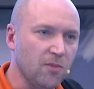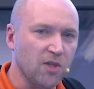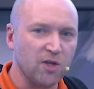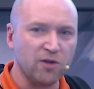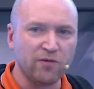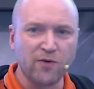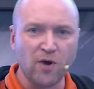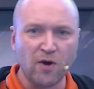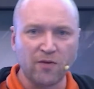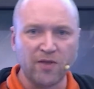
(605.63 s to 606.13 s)

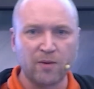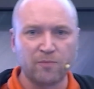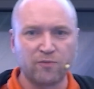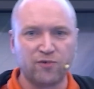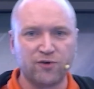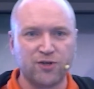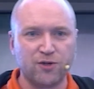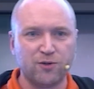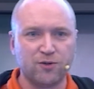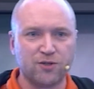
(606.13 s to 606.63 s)
You've got that
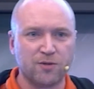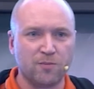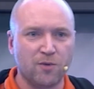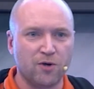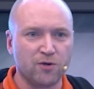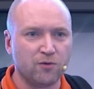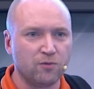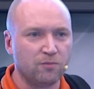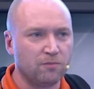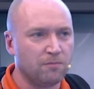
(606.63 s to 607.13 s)
producer
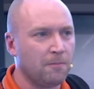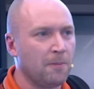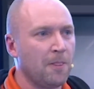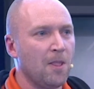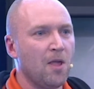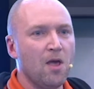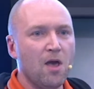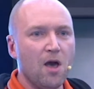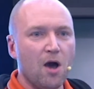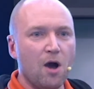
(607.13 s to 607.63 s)
model.
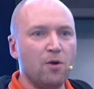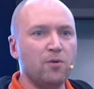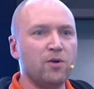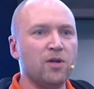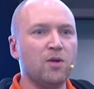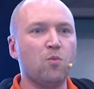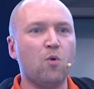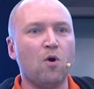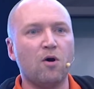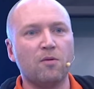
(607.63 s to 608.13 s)
Only
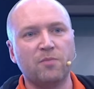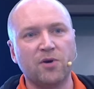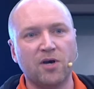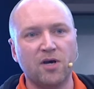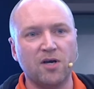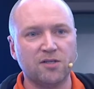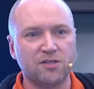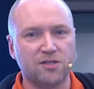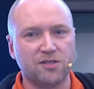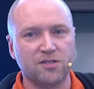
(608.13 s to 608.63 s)
one
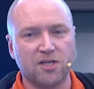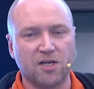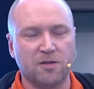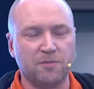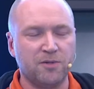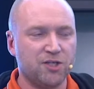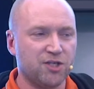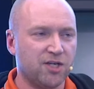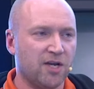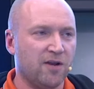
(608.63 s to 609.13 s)
person's going to
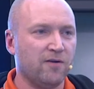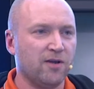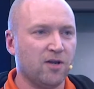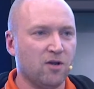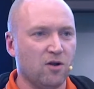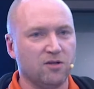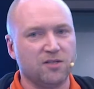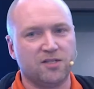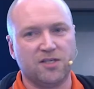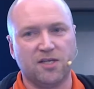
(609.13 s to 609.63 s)
be sharing
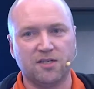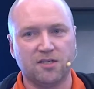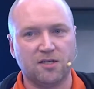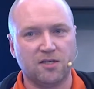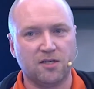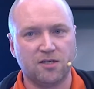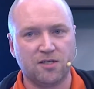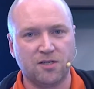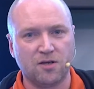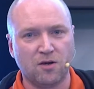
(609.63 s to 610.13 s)
content at
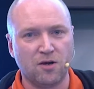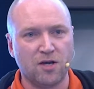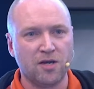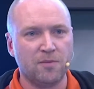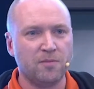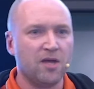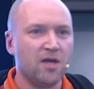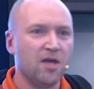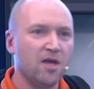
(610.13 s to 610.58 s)
a time.